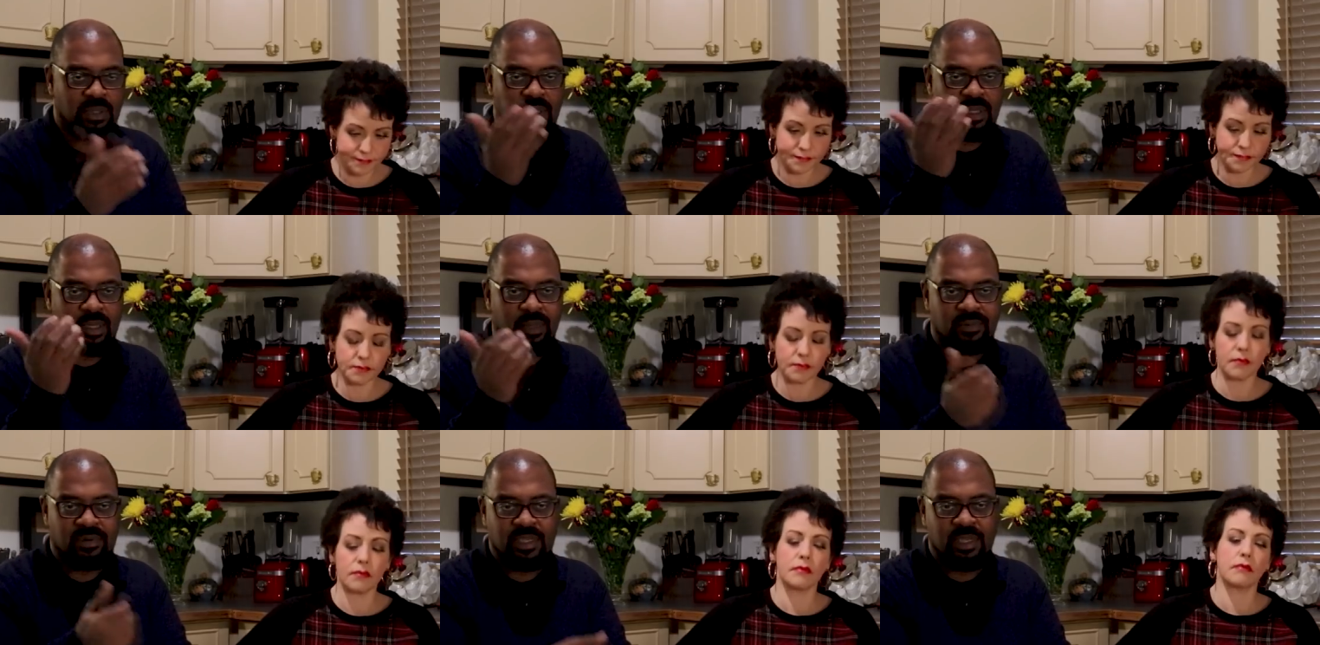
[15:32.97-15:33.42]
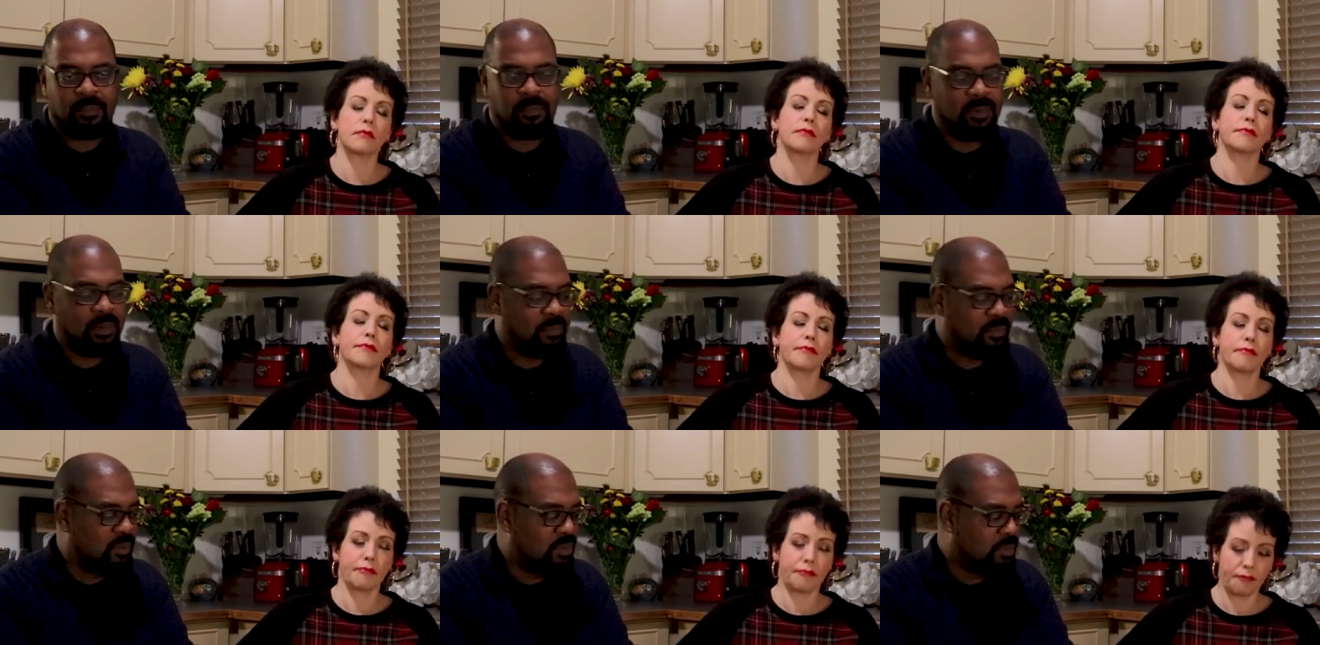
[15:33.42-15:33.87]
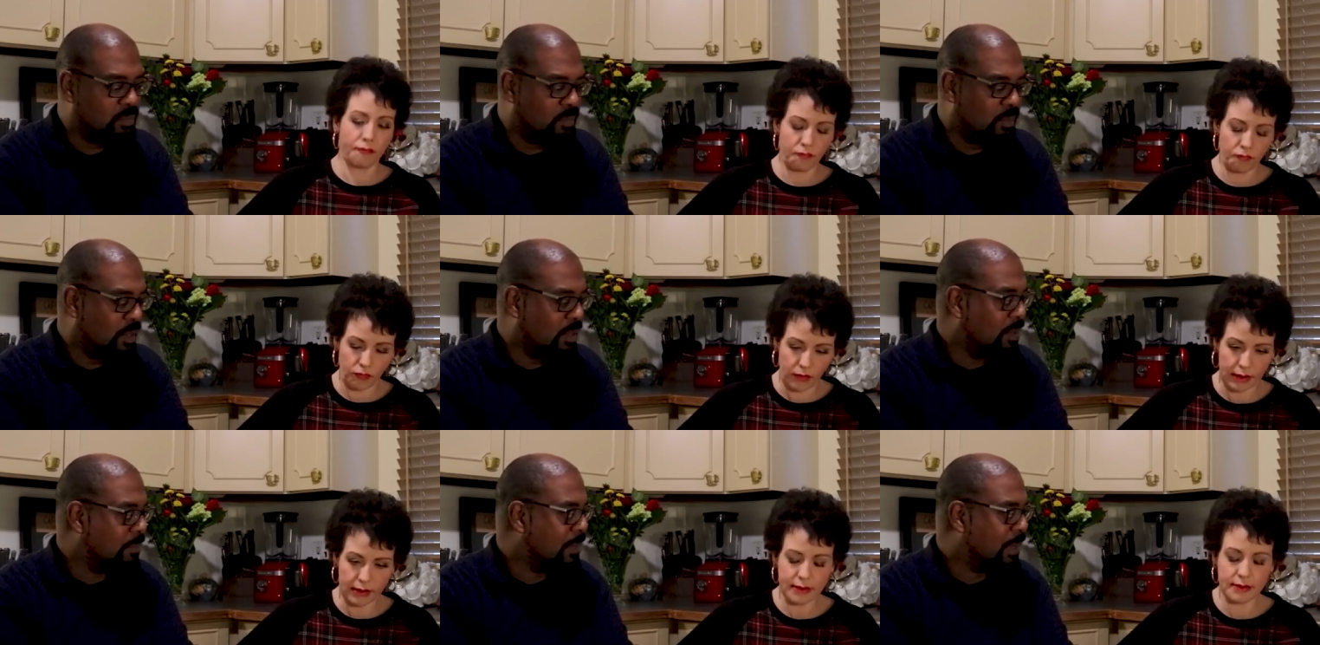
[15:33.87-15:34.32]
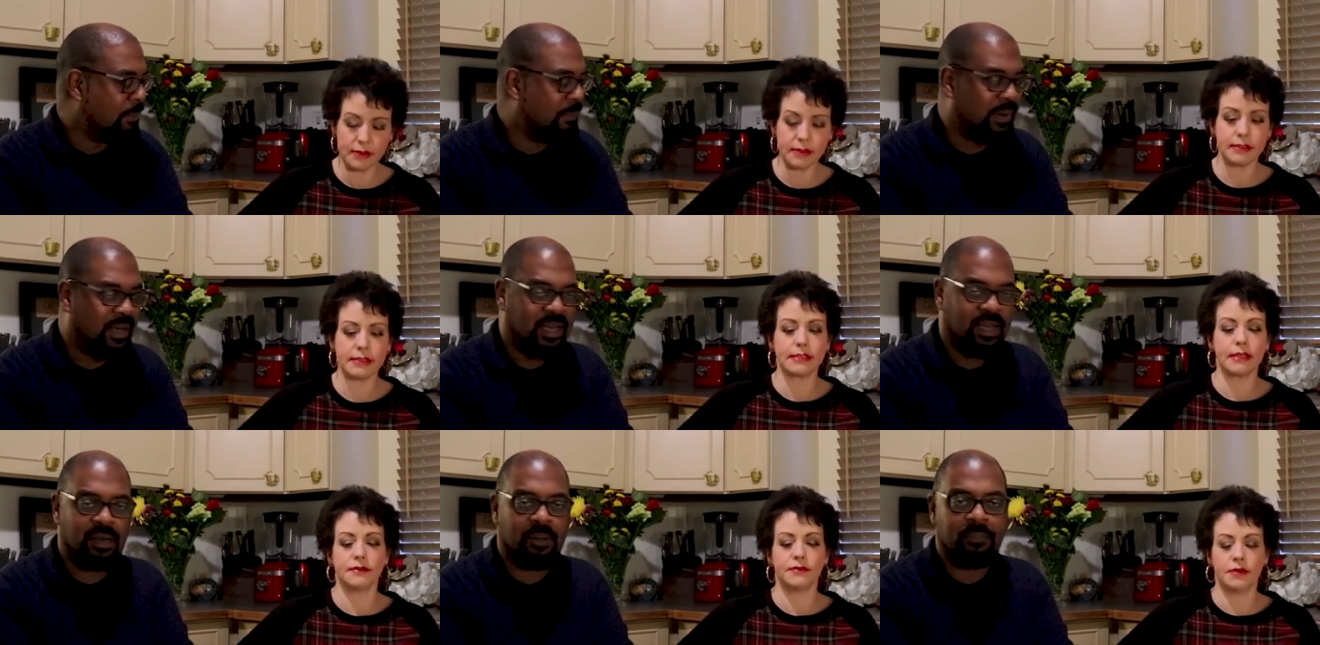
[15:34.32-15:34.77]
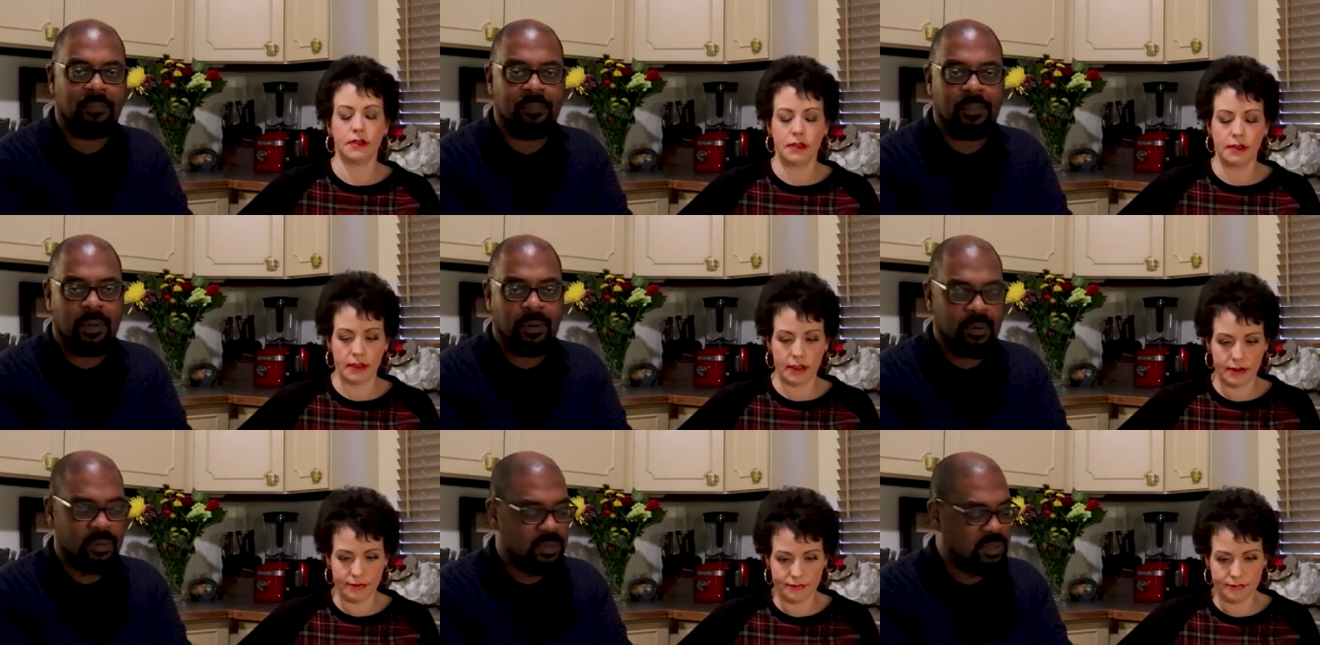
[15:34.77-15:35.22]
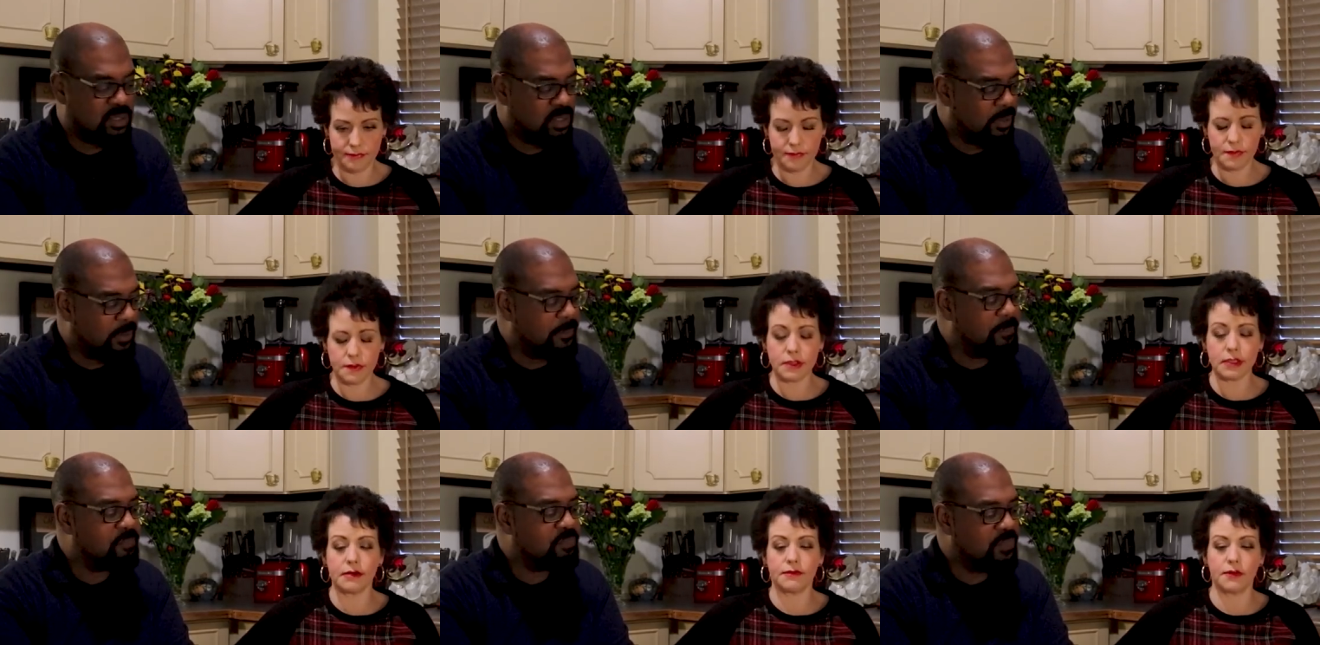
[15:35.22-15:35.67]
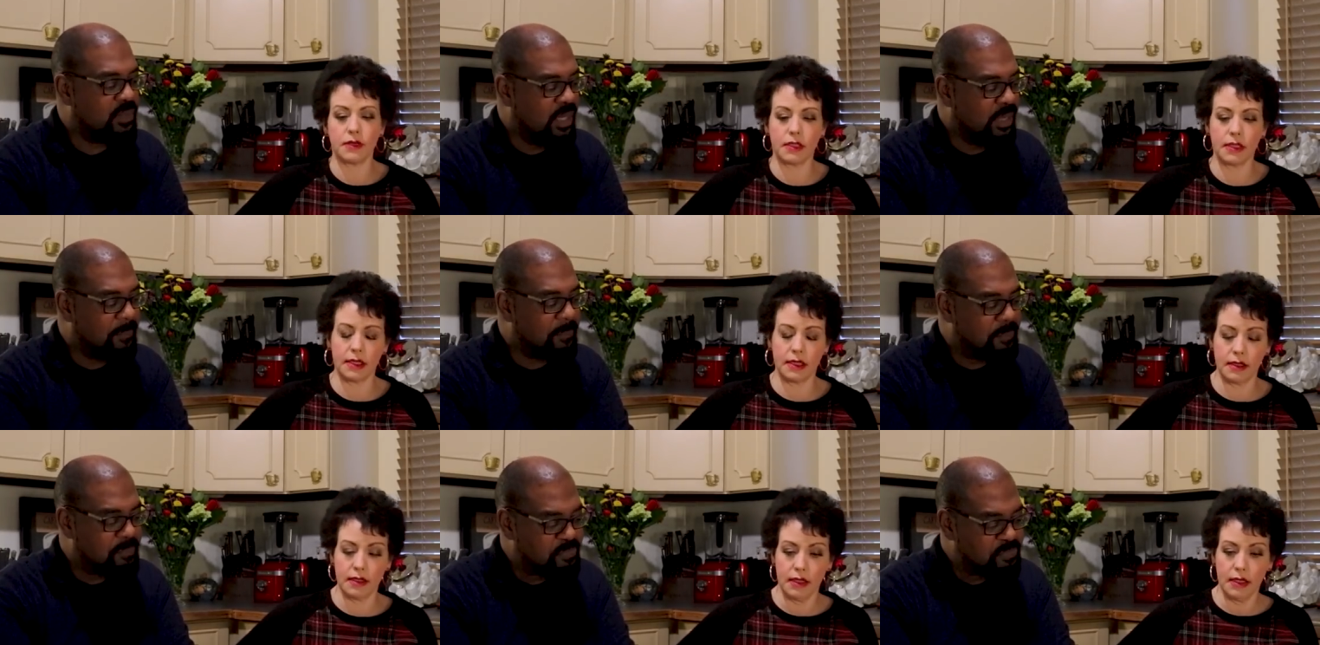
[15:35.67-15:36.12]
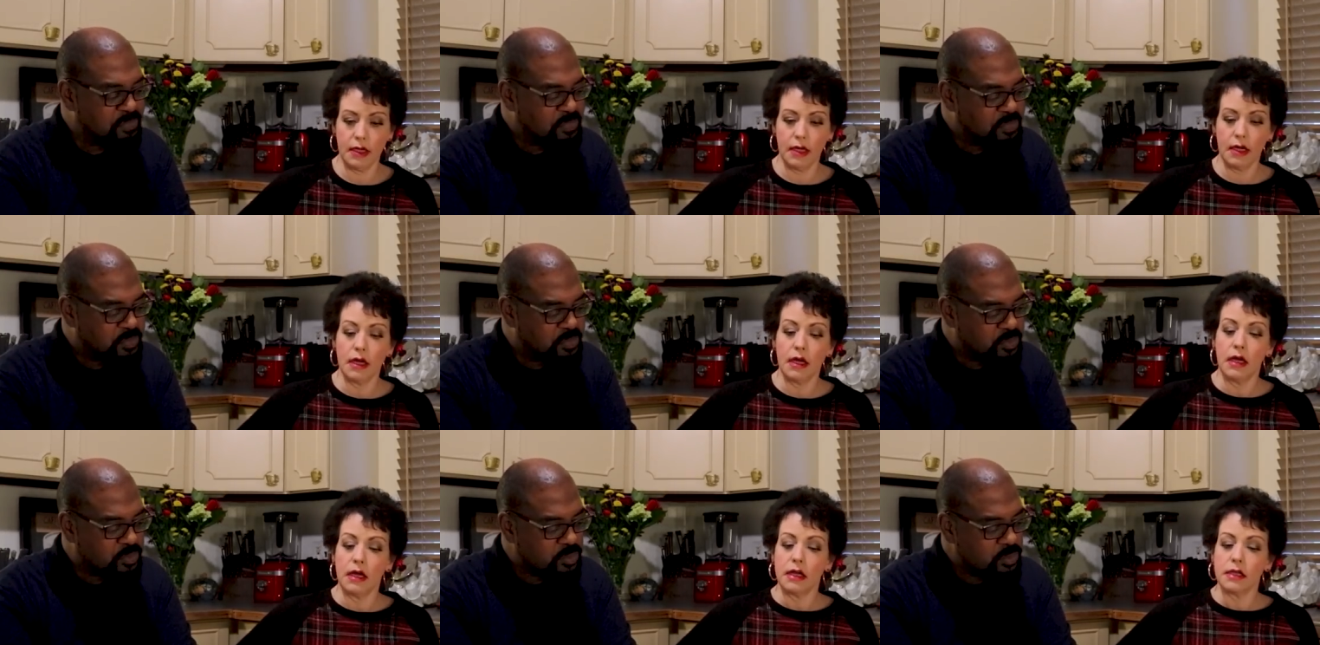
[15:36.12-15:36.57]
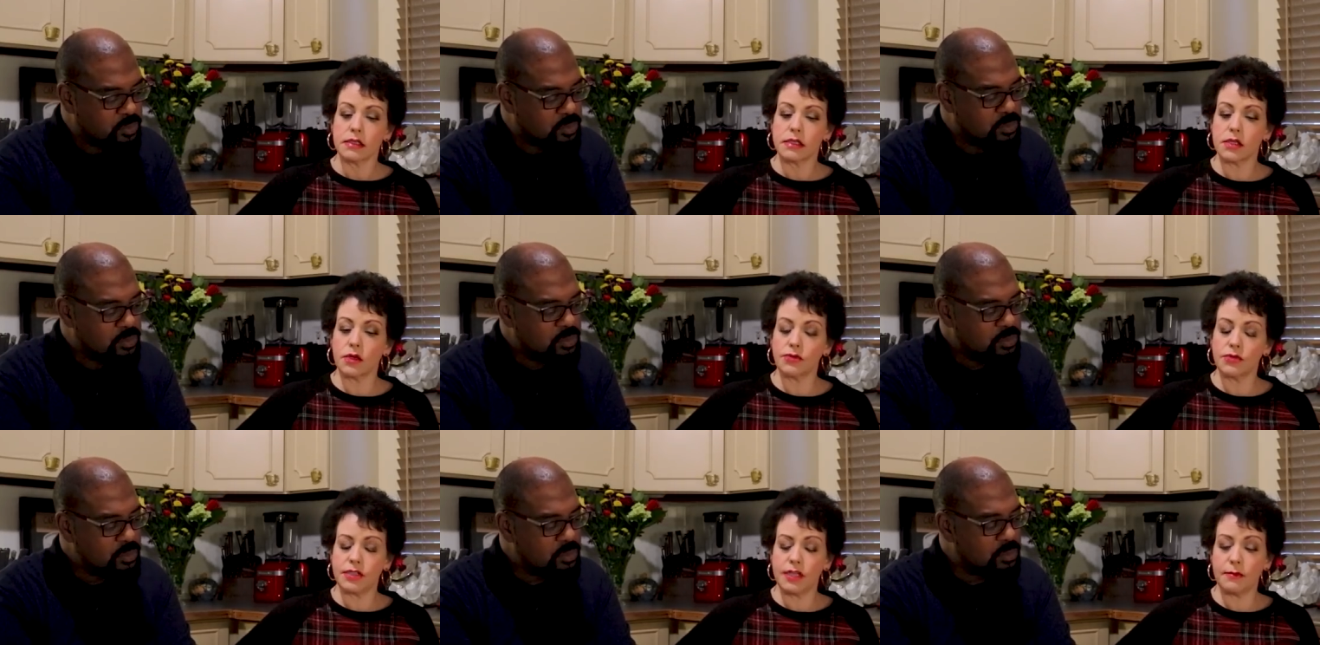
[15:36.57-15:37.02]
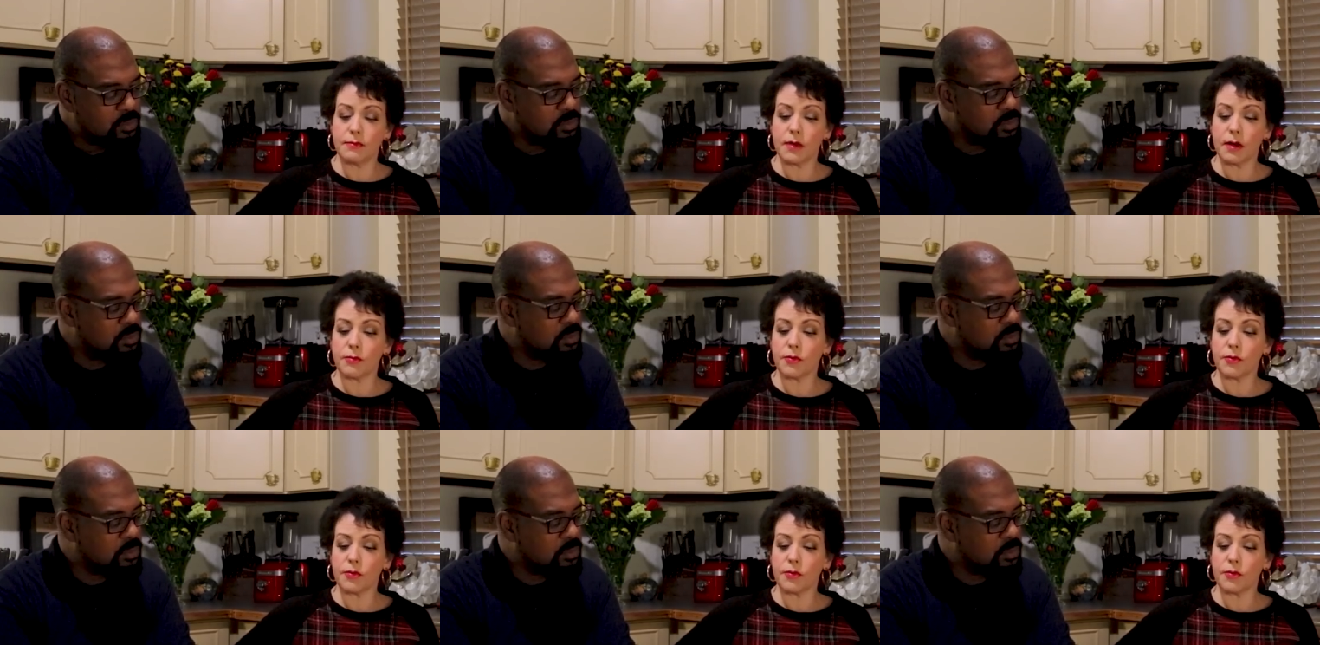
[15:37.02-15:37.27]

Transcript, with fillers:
Speaker 1: the tip number three about buying Definitely. So, Definitely.
Speaker 2: yep. So tip